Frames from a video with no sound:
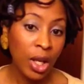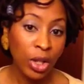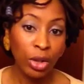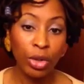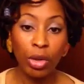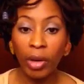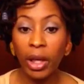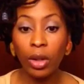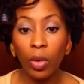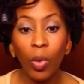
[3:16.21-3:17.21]
you know your
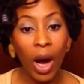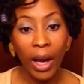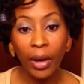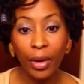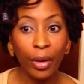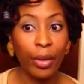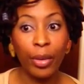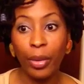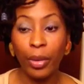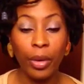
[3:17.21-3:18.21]
regular wire
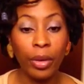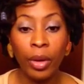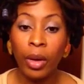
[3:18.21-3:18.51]
or